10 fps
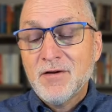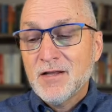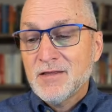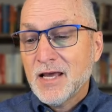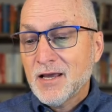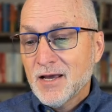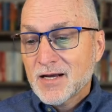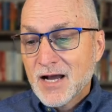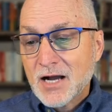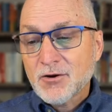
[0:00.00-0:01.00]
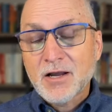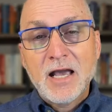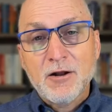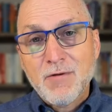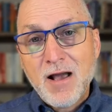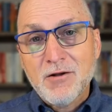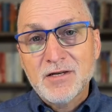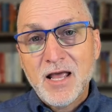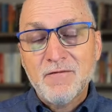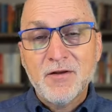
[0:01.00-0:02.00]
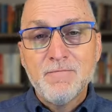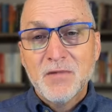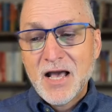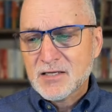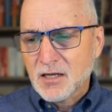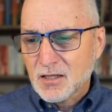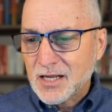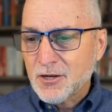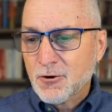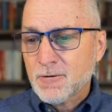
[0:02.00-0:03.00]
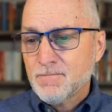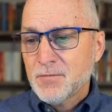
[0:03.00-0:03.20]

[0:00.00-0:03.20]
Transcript: and they congregate around David as a leader.